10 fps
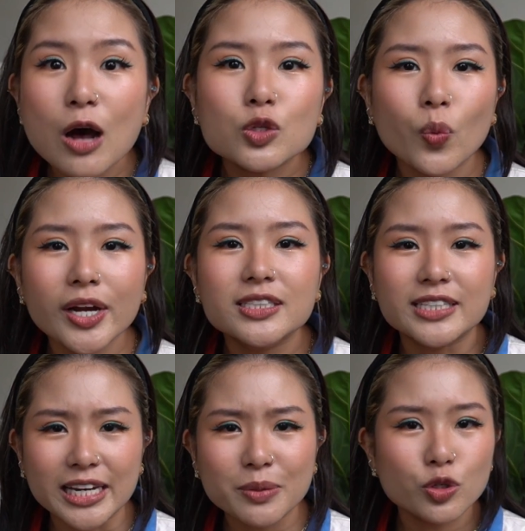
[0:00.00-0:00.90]
I was wearing
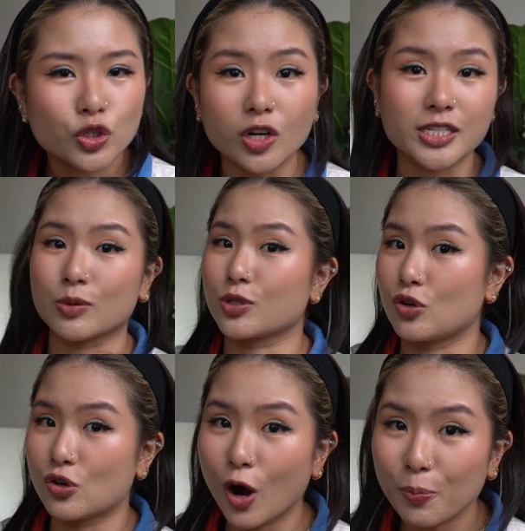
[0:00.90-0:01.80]
denim shorts, I was
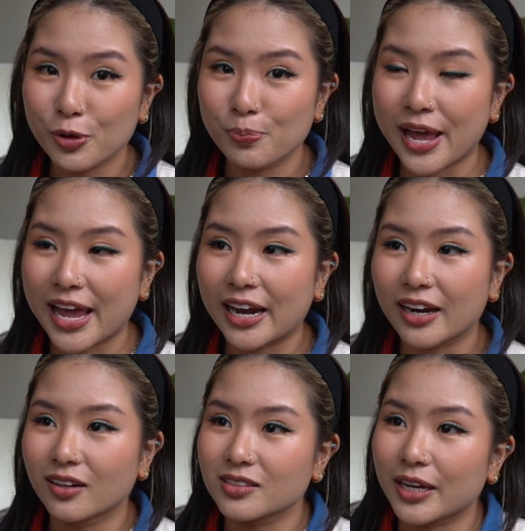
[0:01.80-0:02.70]
not prepared,
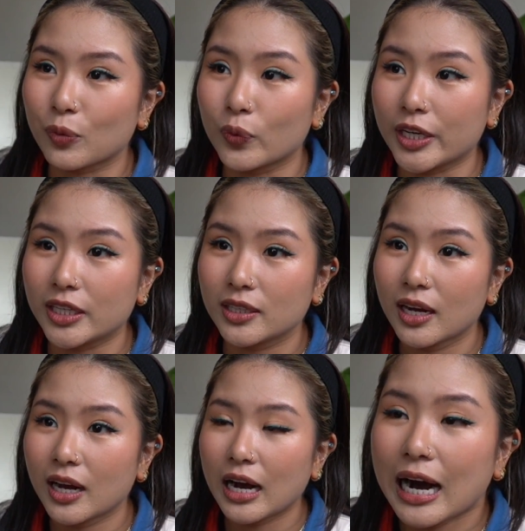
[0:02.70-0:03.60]
and I was like, wait,
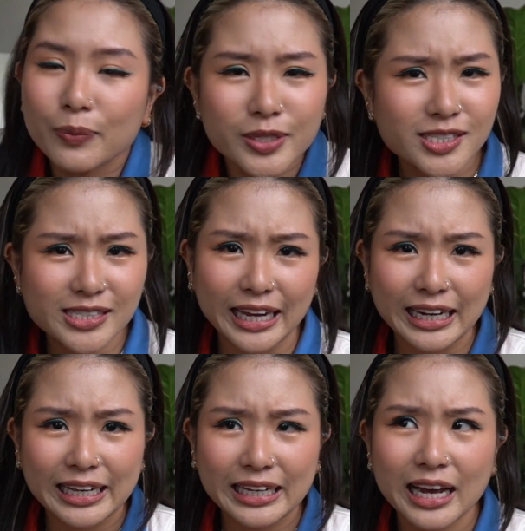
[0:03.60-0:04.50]
are we
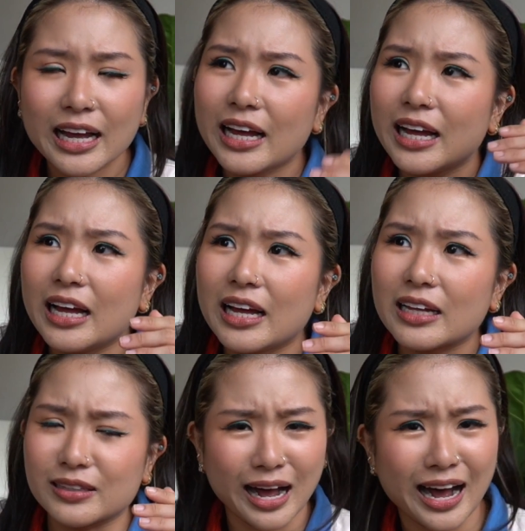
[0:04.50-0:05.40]
scaling
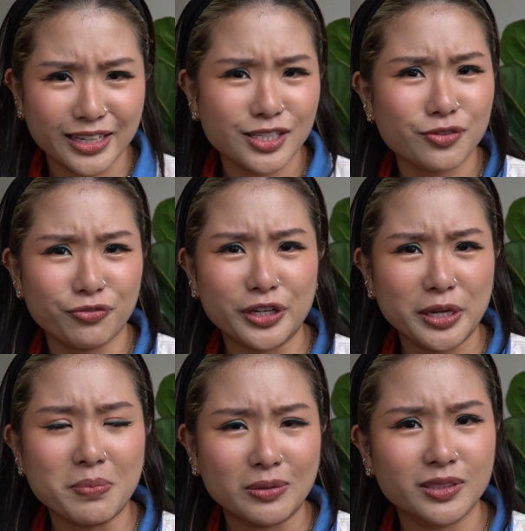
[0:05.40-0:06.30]
the highest
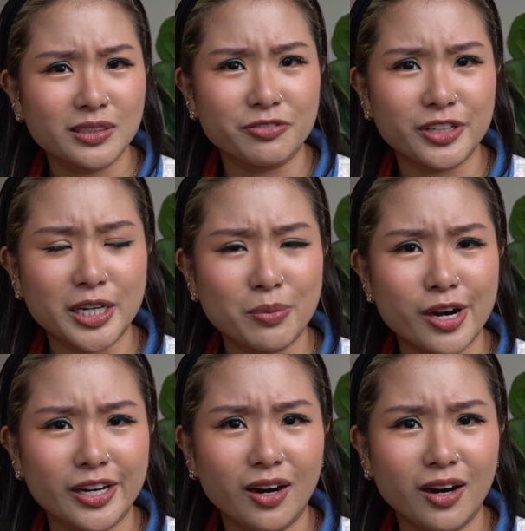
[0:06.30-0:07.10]
freaking mountain in Vietnam right